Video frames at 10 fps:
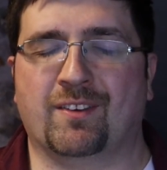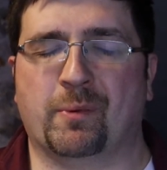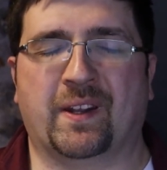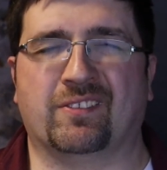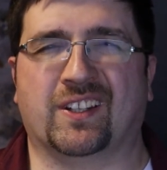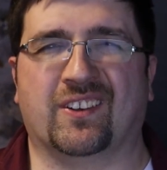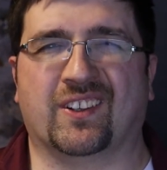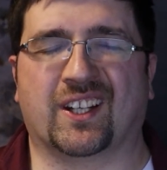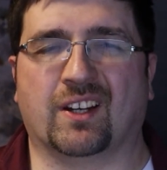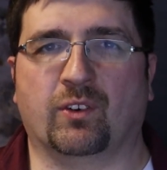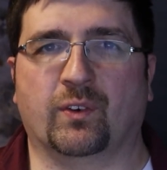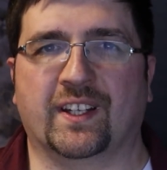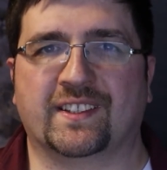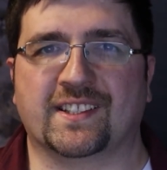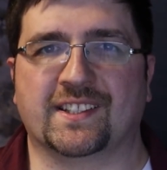I haven't made a video in a couple
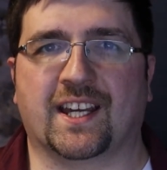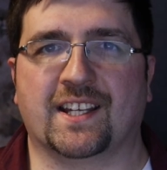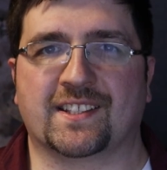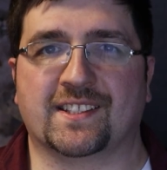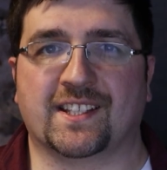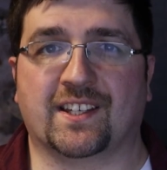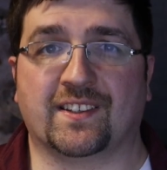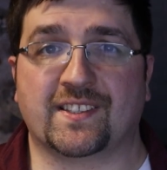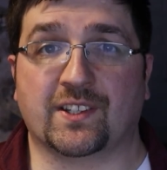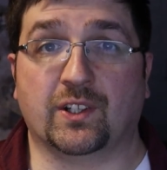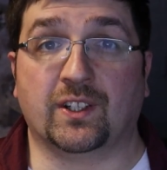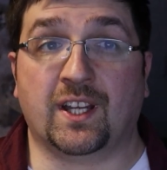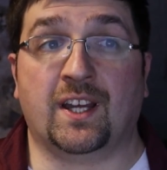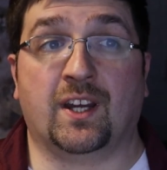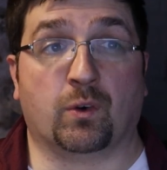weeks, as you guys can tell.
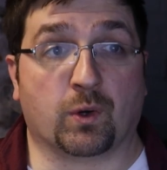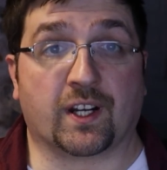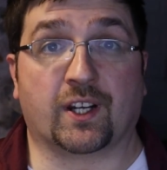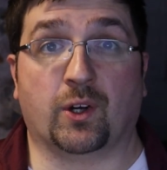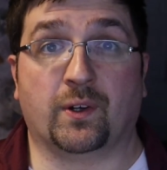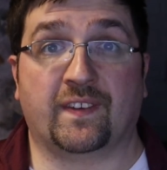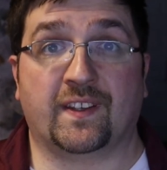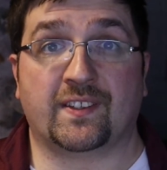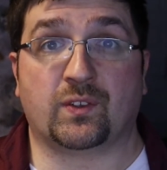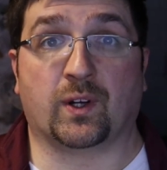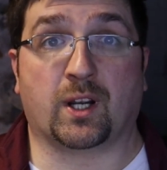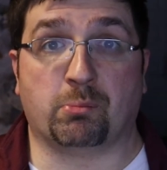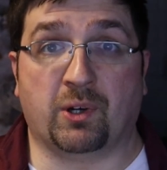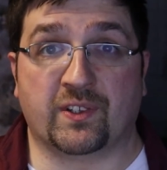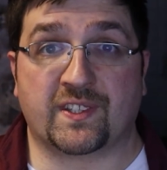So we're going to go with this. We're
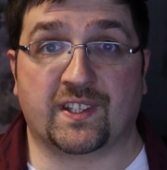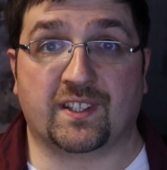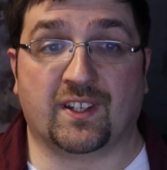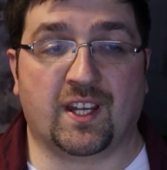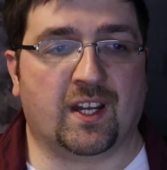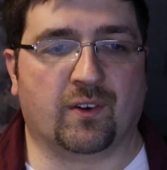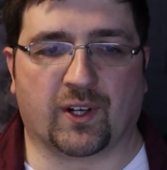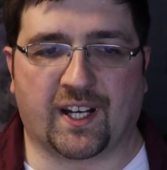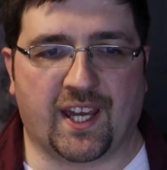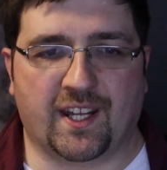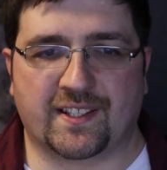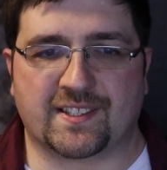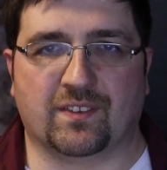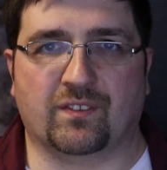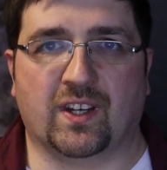going to post it. We're going to
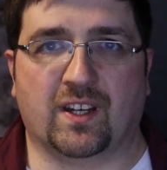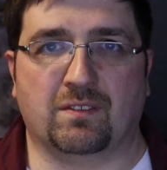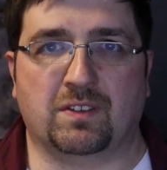edit some